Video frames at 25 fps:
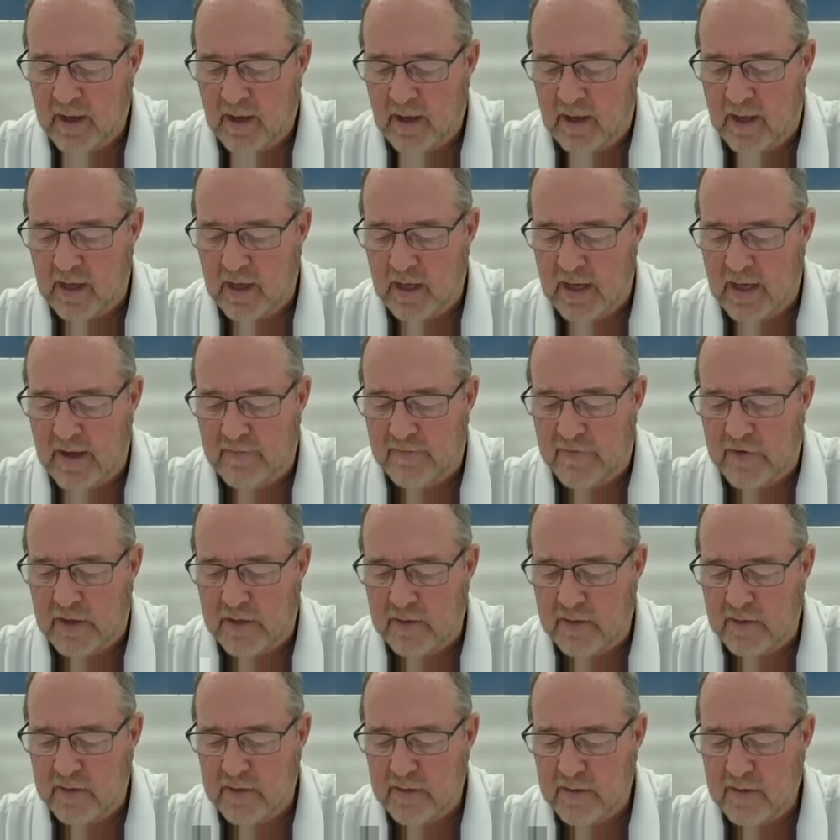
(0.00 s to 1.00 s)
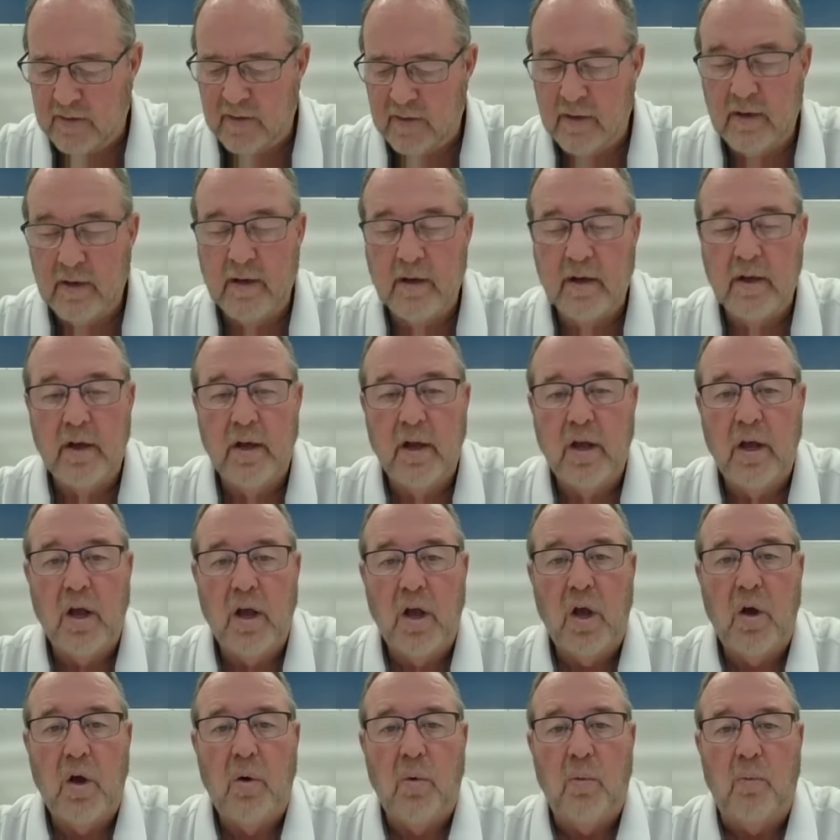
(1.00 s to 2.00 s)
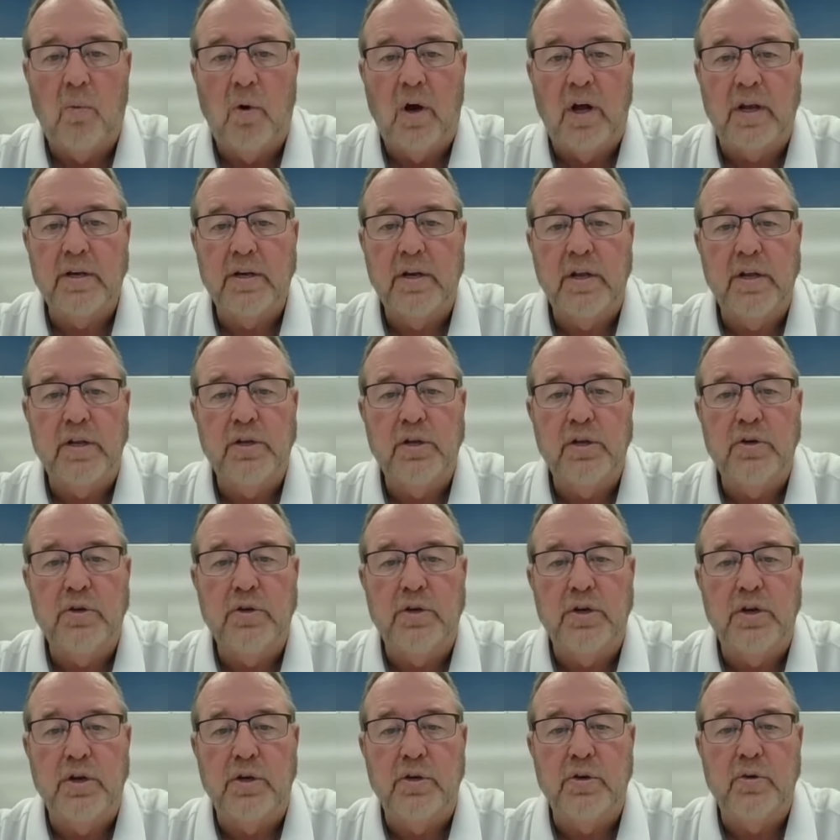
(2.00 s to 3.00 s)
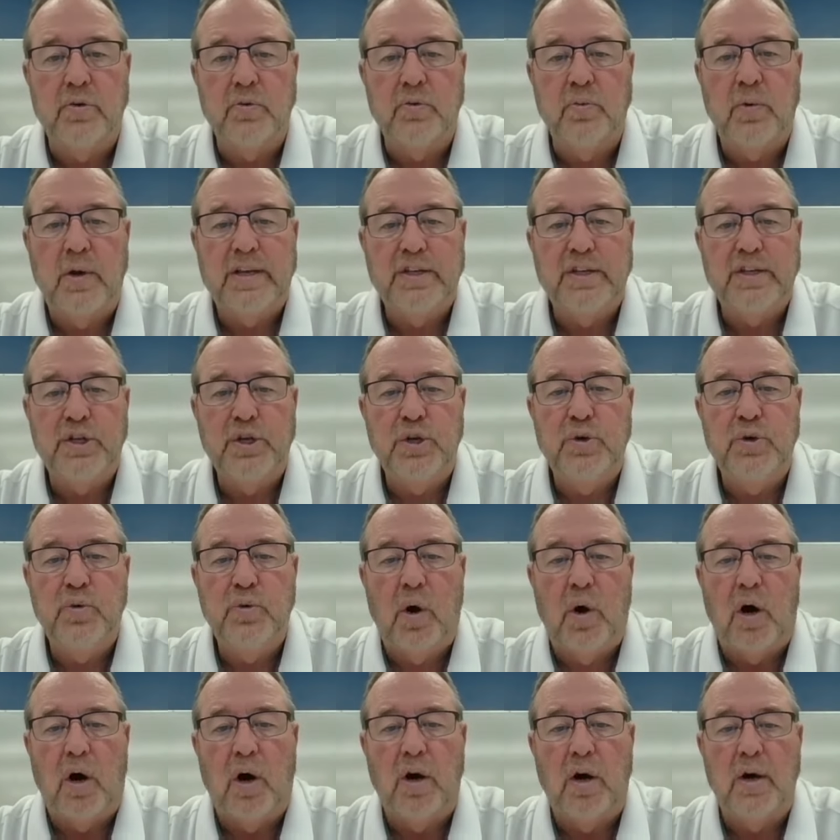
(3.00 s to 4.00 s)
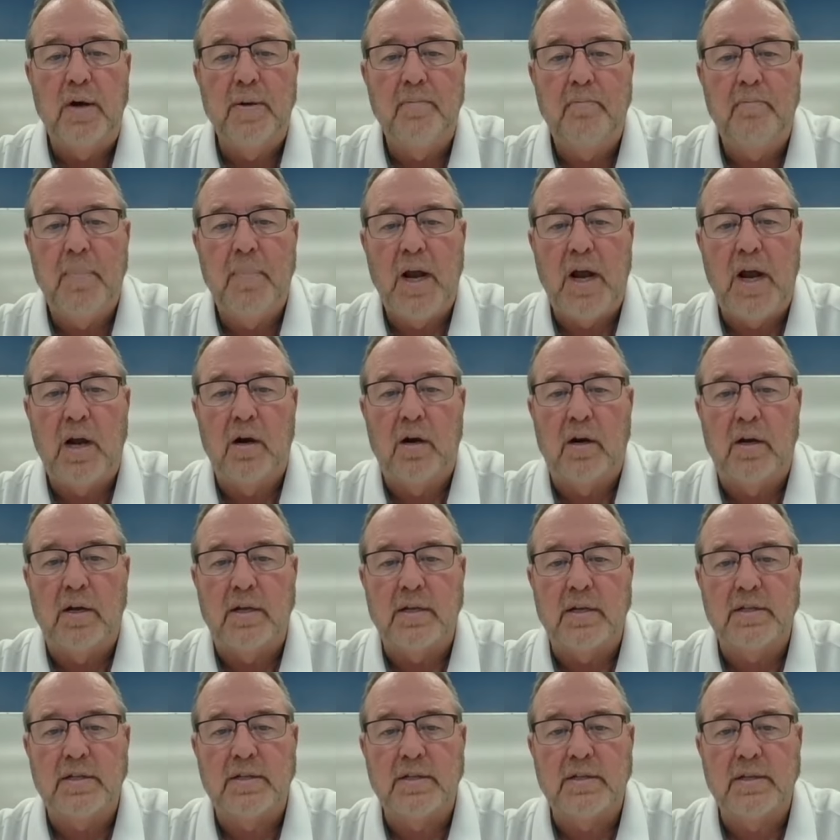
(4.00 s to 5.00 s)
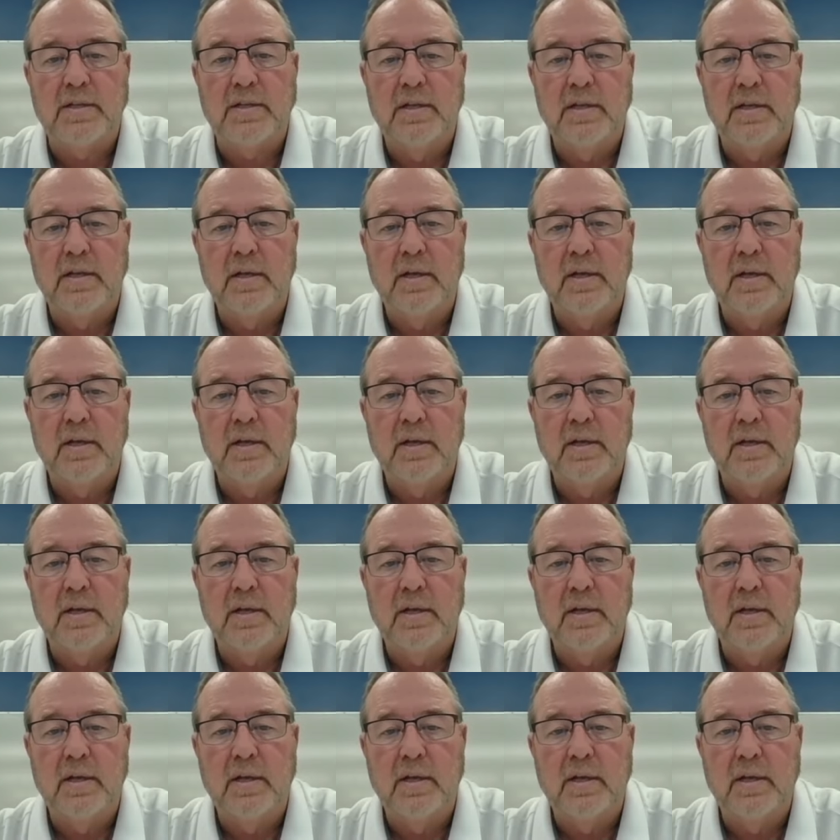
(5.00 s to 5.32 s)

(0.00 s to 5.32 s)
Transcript: 11, what do you do when you are embarrassed?